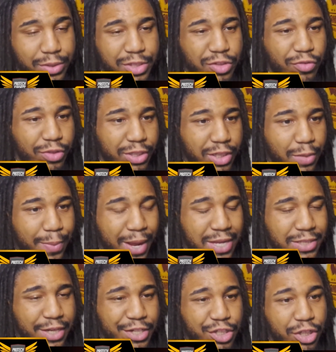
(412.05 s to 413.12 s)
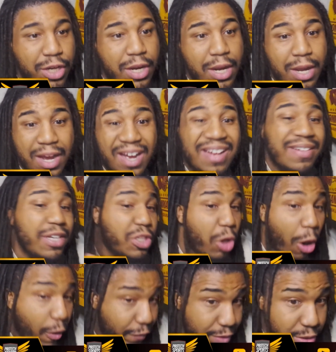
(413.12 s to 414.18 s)
He's a really good pass catcher. The
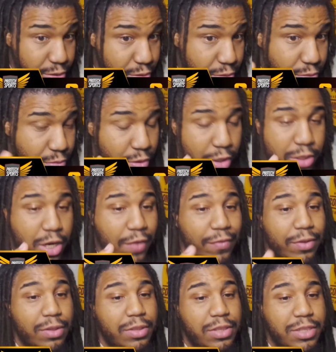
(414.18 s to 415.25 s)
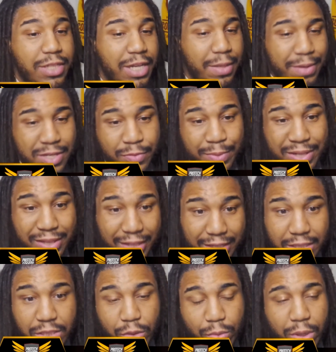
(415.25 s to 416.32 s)
Dolphins, another team that's been
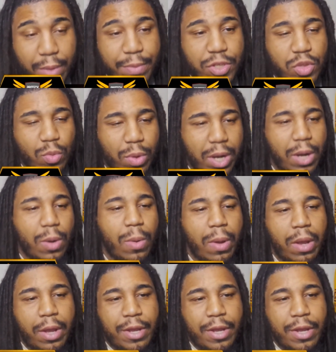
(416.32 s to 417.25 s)
linked to him as well.